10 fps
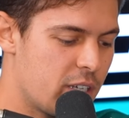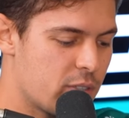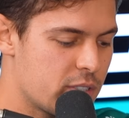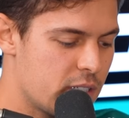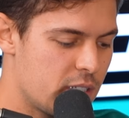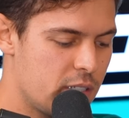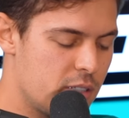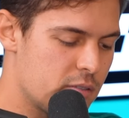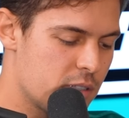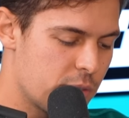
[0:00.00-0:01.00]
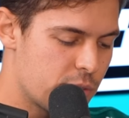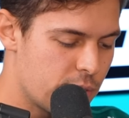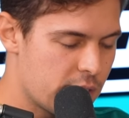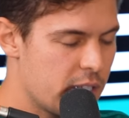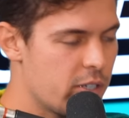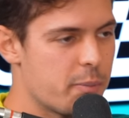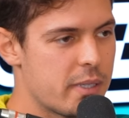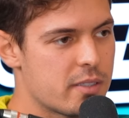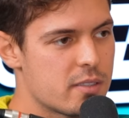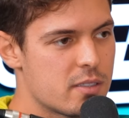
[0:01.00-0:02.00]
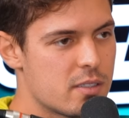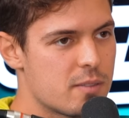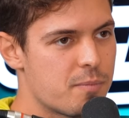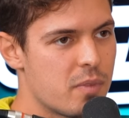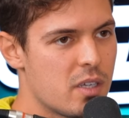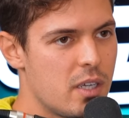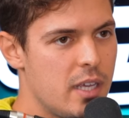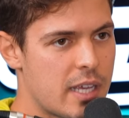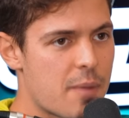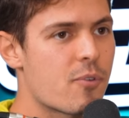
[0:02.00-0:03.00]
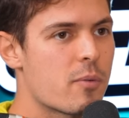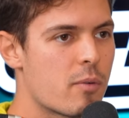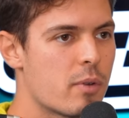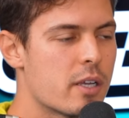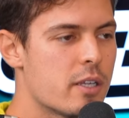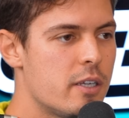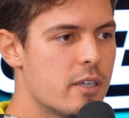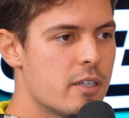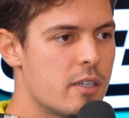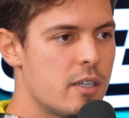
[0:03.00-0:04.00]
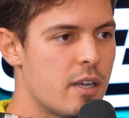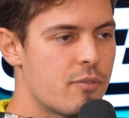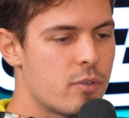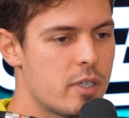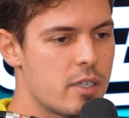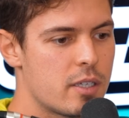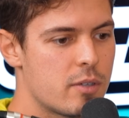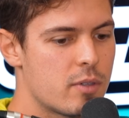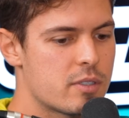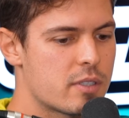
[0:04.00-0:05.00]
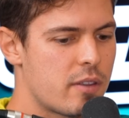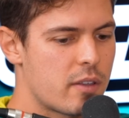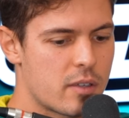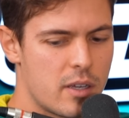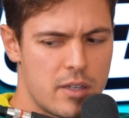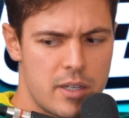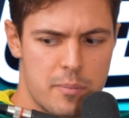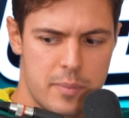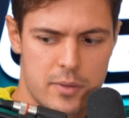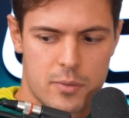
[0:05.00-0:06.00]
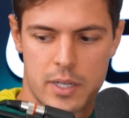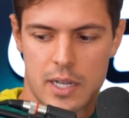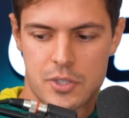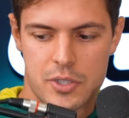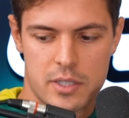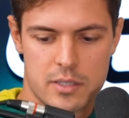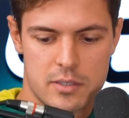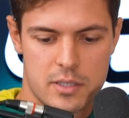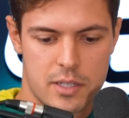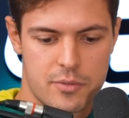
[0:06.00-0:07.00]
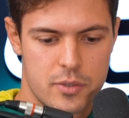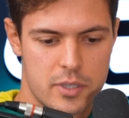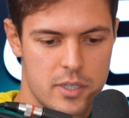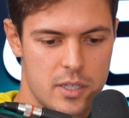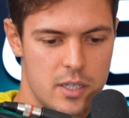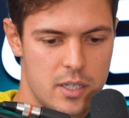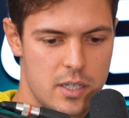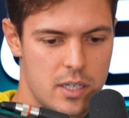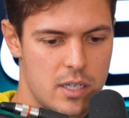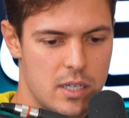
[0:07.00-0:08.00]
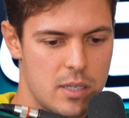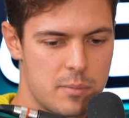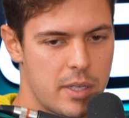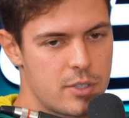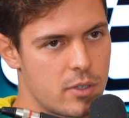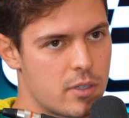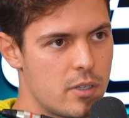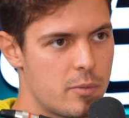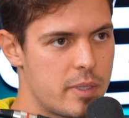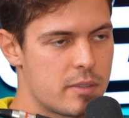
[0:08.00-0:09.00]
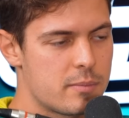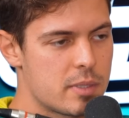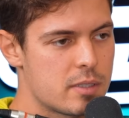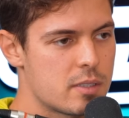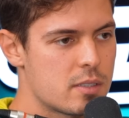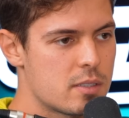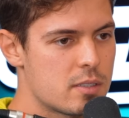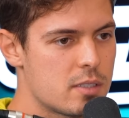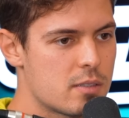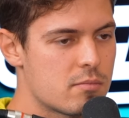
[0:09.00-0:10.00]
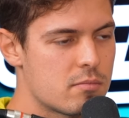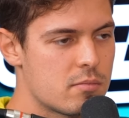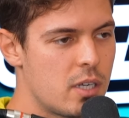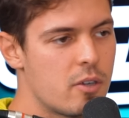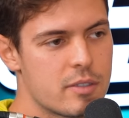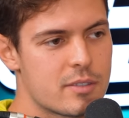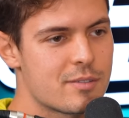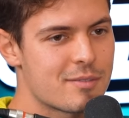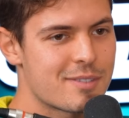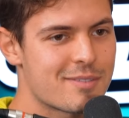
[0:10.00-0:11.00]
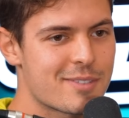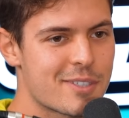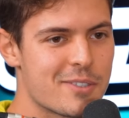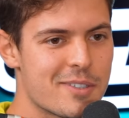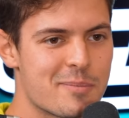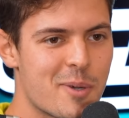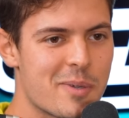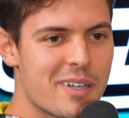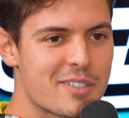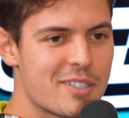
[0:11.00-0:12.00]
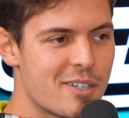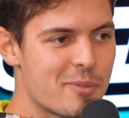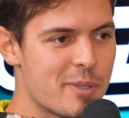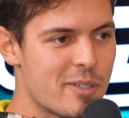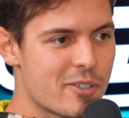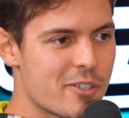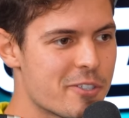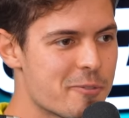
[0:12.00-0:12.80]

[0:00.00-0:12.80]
He was uh, you know, he was struggling a little bit. Um, Yeah. He came from a really good year in, in F3. He was I think uh, yeah P3 last year in F3, uh, but he struggled a little bit. But uh, yeah, I know he's good and probably next year he'll be doing good.